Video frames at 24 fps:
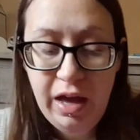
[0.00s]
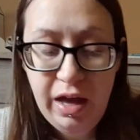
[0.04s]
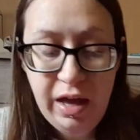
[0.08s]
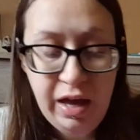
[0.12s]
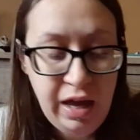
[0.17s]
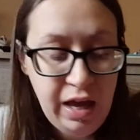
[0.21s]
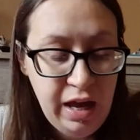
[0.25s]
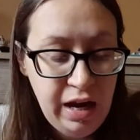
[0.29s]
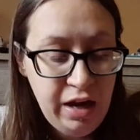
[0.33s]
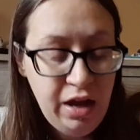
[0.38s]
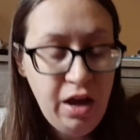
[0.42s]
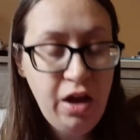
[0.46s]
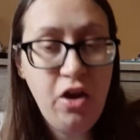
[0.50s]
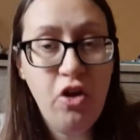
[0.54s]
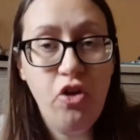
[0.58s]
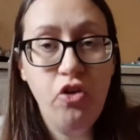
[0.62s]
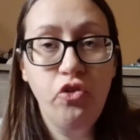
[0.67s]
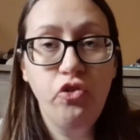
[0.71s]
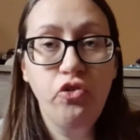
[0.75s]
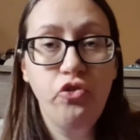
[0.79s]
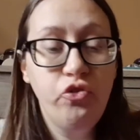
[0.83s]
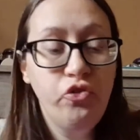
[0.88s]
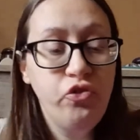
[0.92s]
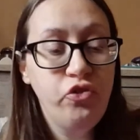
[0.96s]

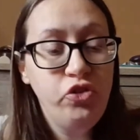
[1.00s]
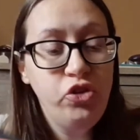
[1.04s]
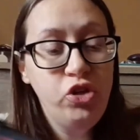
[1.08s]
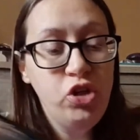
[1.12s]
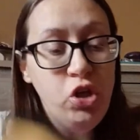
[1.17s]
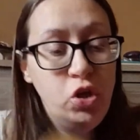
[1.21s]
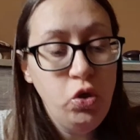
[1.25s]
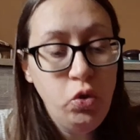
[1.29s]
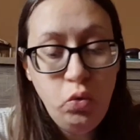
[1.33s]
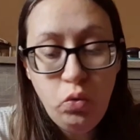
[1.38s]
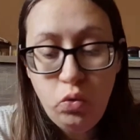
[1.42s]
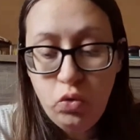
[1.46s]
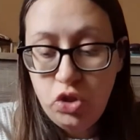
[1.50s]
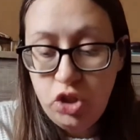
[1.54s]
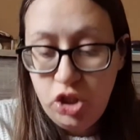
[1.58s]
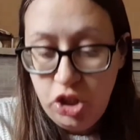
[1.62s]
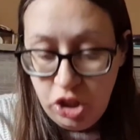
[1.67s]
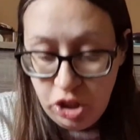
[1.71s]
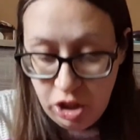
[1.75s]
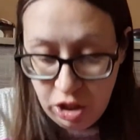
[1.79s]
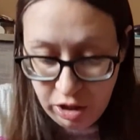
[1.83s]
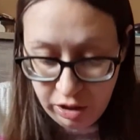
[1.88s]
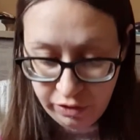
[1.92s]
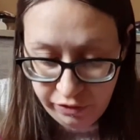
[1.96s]

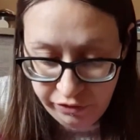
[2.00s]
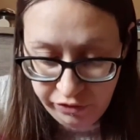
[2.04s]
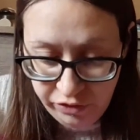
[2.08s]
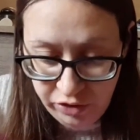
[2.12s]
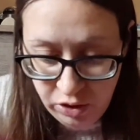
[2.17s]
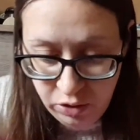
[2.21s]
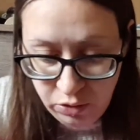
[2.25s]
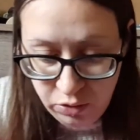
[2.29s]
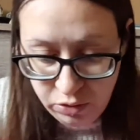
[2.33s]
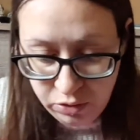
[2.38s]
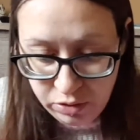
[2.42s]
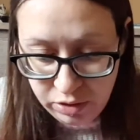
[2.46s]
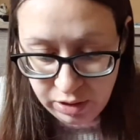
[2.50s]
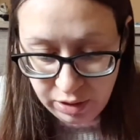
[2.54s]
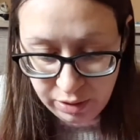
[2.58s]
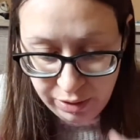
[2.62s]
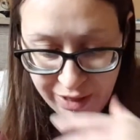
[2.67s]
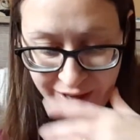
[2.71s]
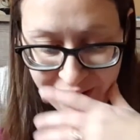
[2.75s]
infuser, fuse,